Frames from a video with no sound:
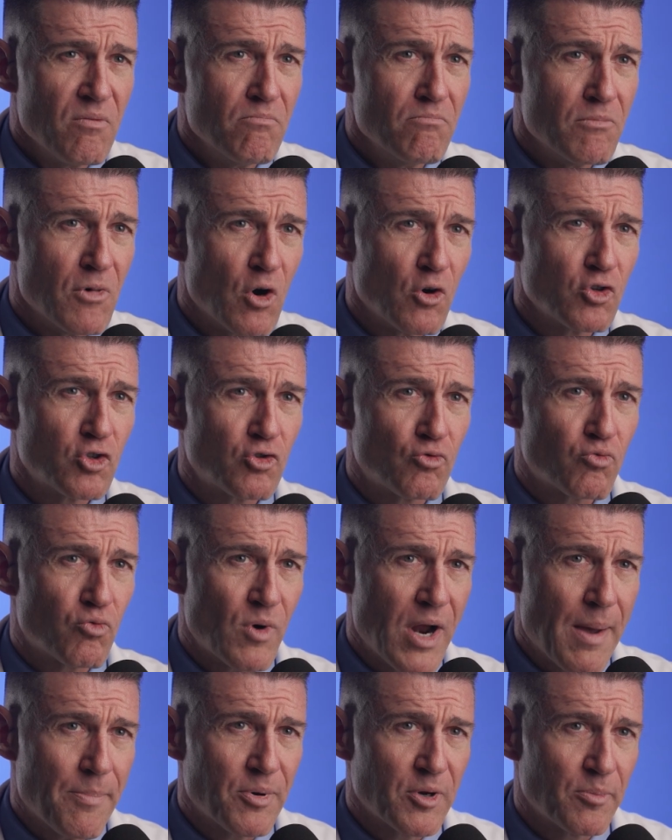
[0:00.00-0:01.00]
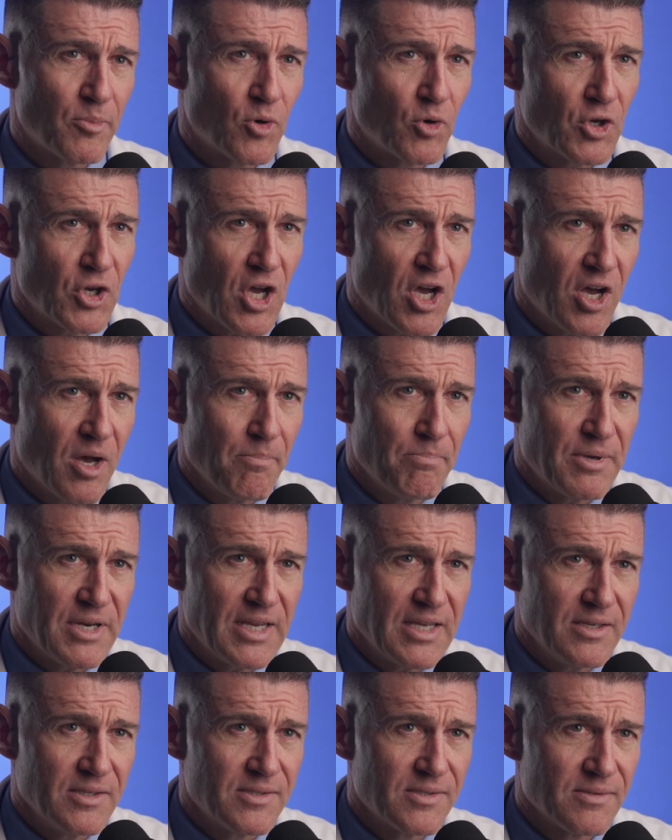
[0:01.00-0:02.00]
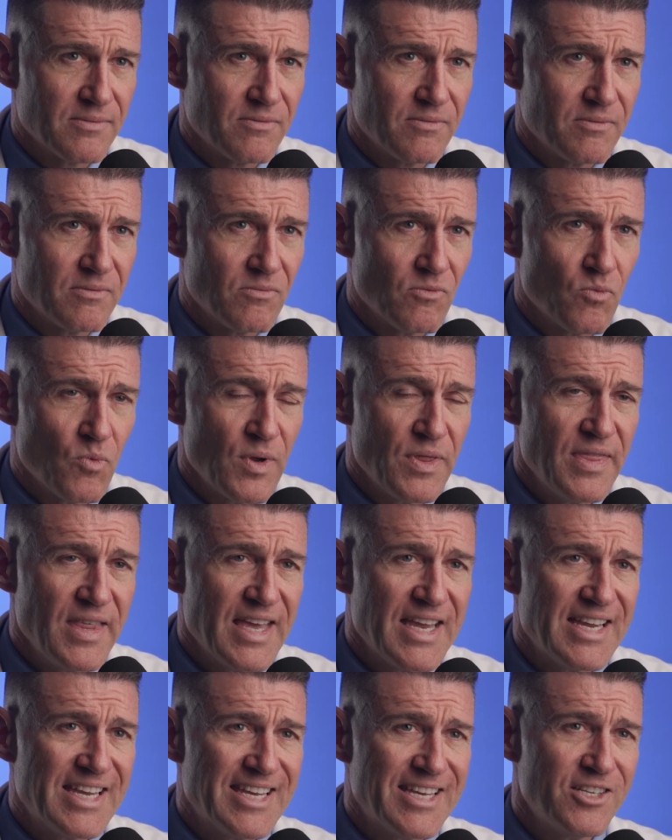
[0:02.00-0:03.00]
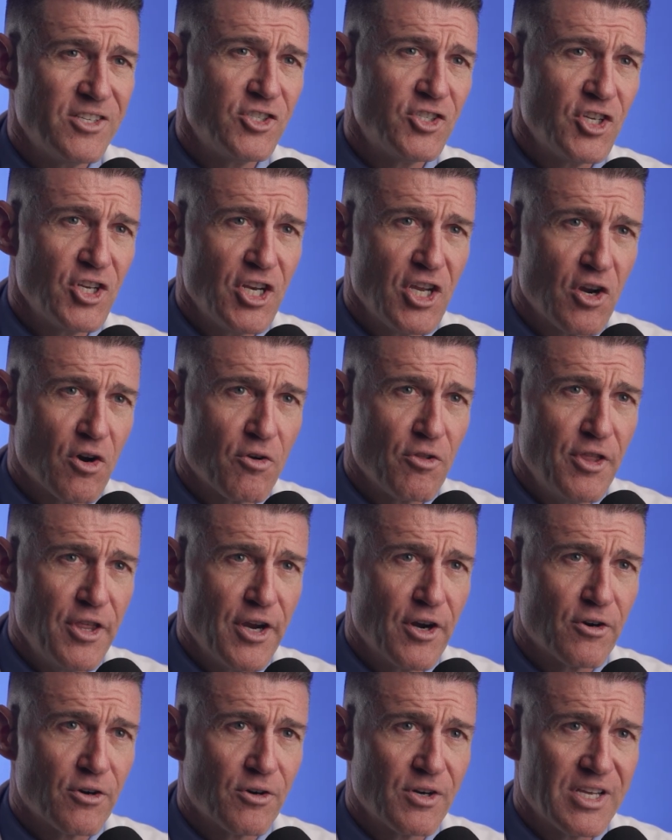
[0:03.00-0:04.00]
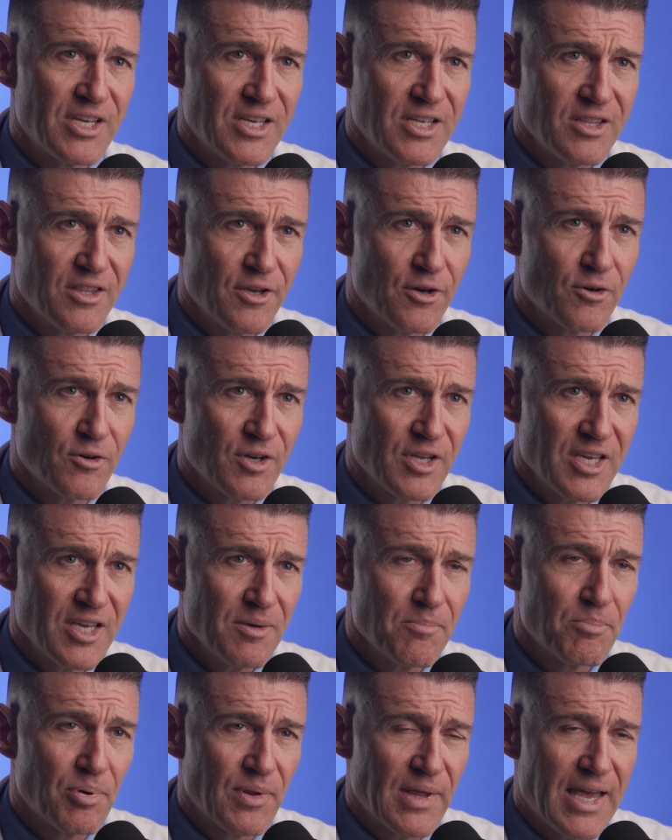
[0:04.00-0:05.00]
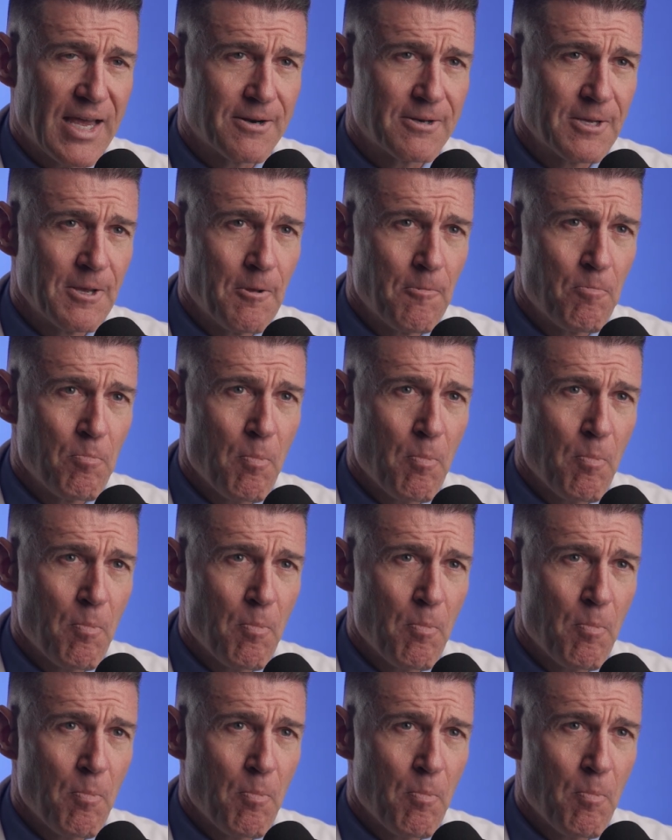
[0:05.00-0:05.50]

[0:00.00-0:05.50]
Most reputable companies, when they engineer their, their implant,